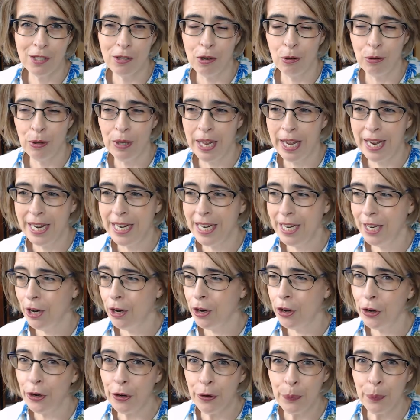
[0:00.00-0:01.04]
old lady, you
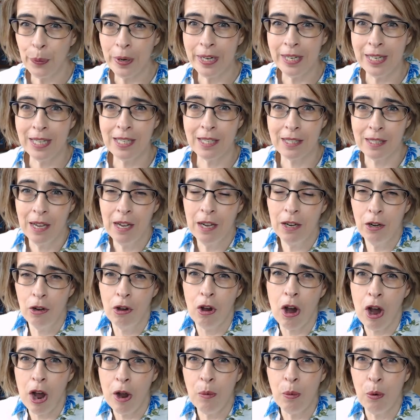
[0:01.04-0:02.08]
know, when this
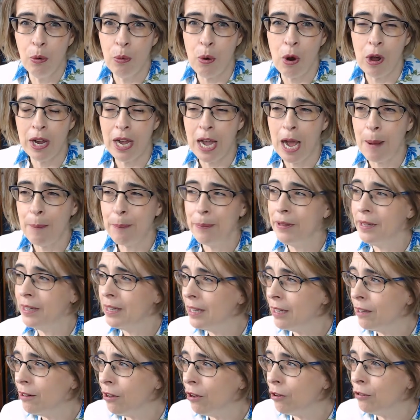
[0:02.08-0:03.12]
guy will rock up, and the
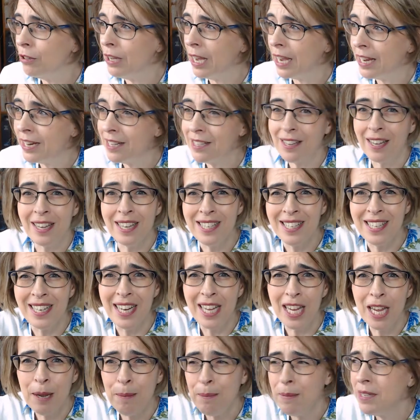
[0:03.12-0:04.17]
little old guy goes, is it
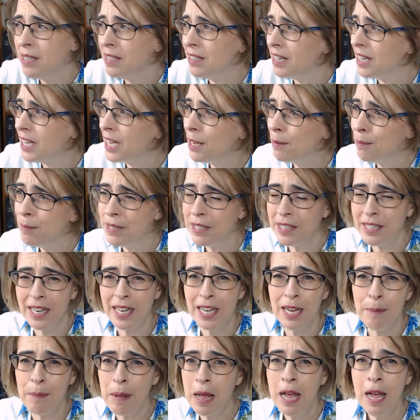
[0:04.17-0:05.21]
him, is it him, is it
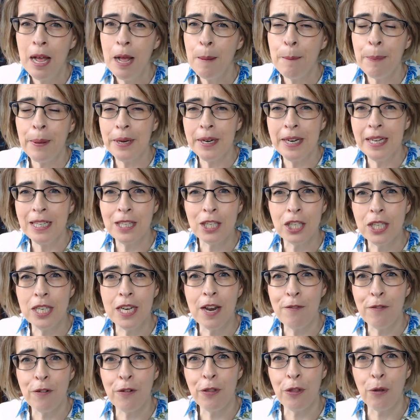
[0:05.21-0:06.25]
him? But it's
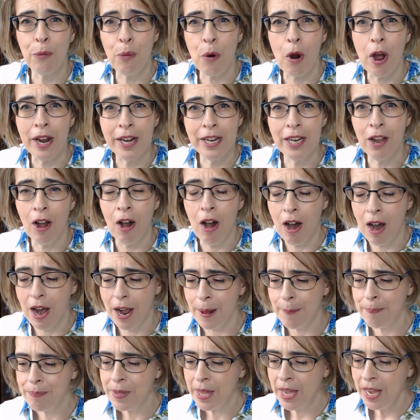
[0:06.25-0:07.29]
never the right
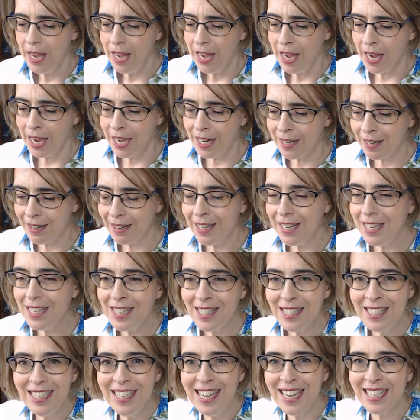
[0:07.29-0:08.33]
guy. And
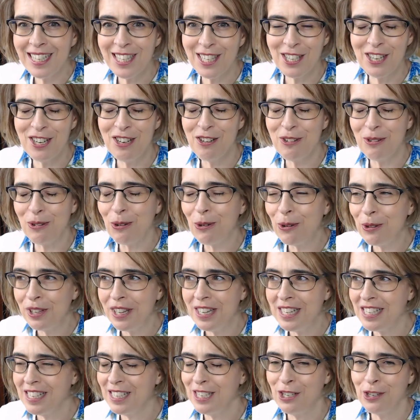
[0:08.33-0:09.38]
Lise gets into all
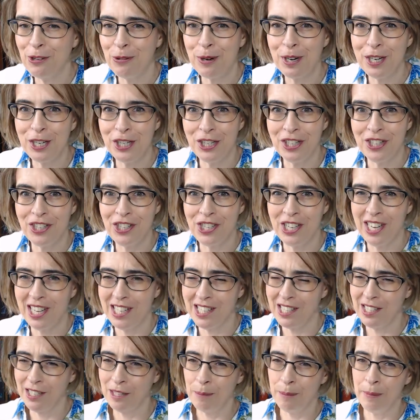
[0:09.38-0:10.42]
these situations. She
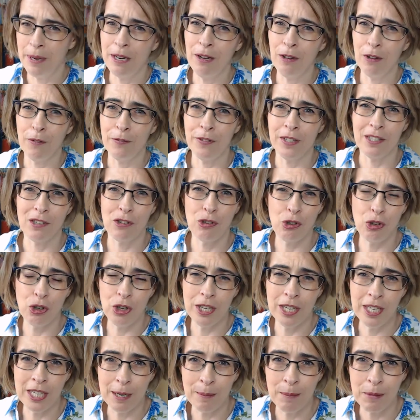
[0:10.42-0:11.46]
gets in the middle of a
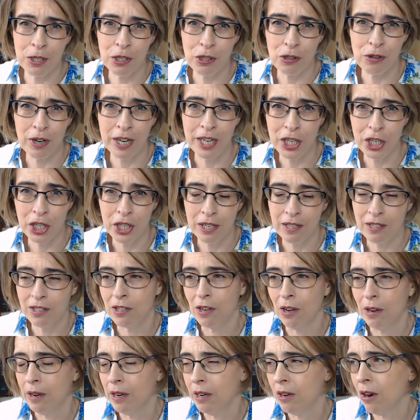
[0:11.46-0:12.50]
student demonstration, so
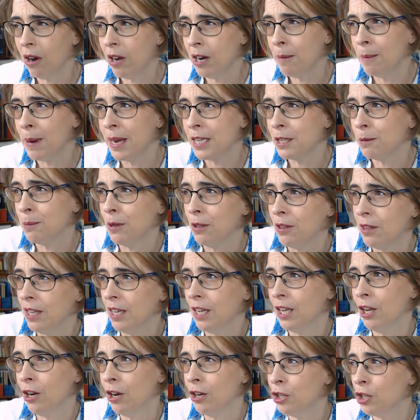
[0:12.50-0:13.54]
it kind of makes me
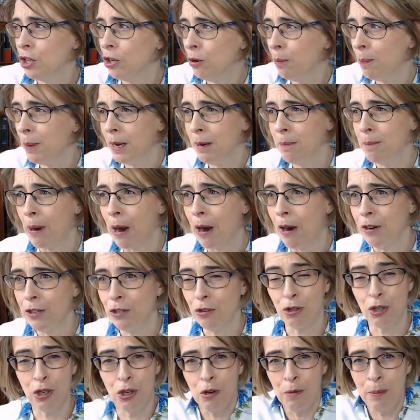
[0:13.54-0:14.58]
think, you know, she could be in Paris
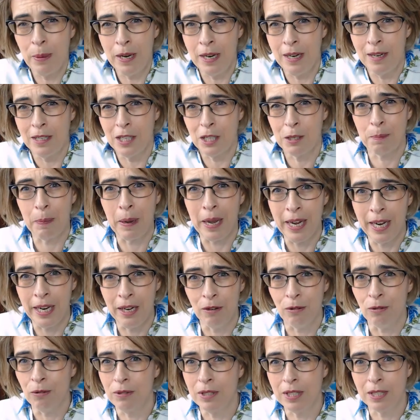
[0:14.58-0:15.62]
or she could be in Spain
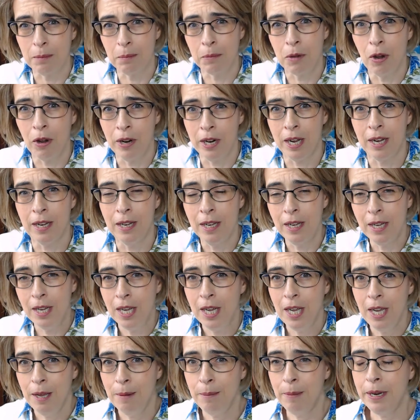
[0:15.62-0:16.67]
or some kind of
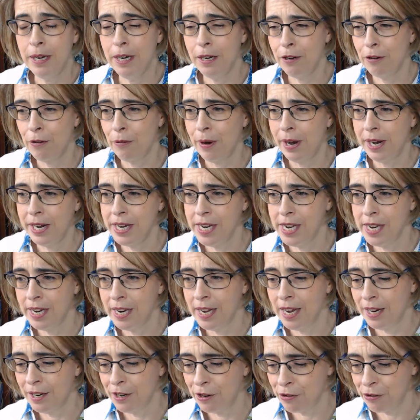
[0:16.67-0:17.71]
Mediterranean
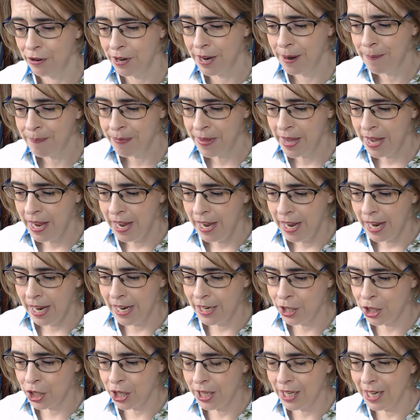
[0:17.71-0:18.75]
country.
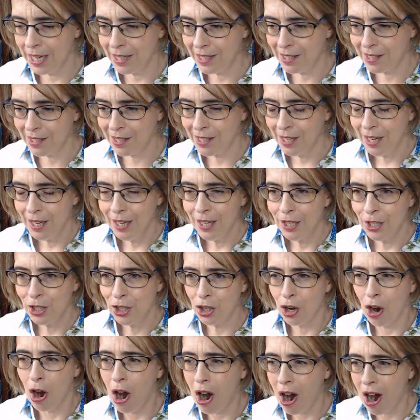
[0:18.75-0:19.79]
And she gets
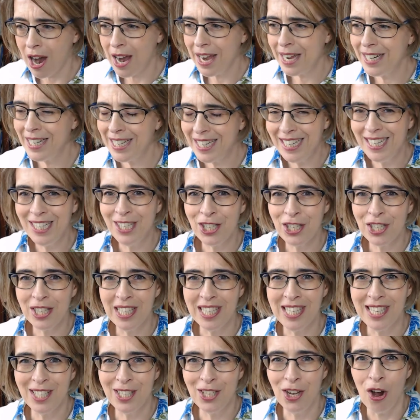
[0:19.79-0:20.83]
tied into
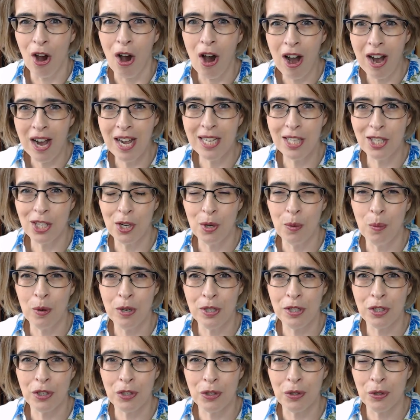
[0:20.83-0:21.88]
these guys who
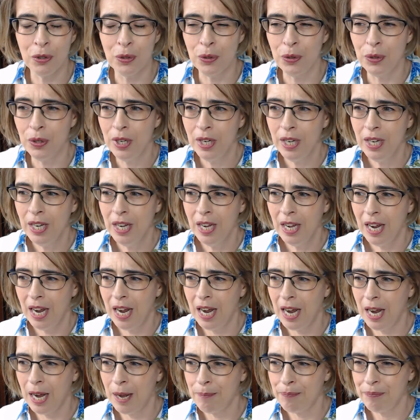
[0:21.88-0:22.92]
want to
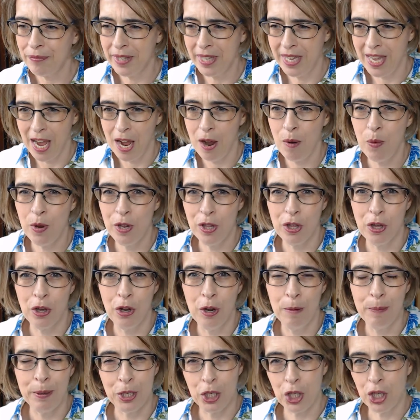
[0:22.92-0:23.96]
Um, get with
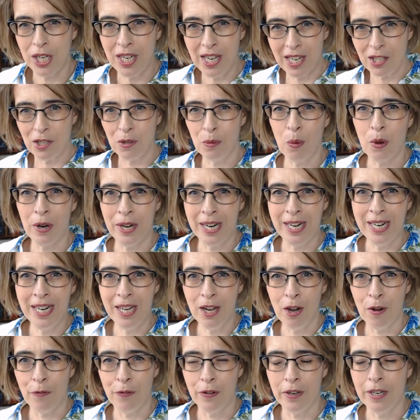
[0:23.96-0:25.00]
her, but she doesn't want any
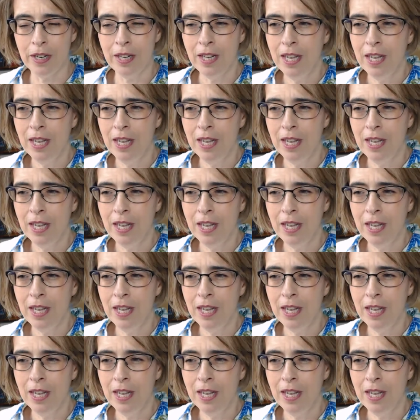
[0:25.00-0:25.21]
of it.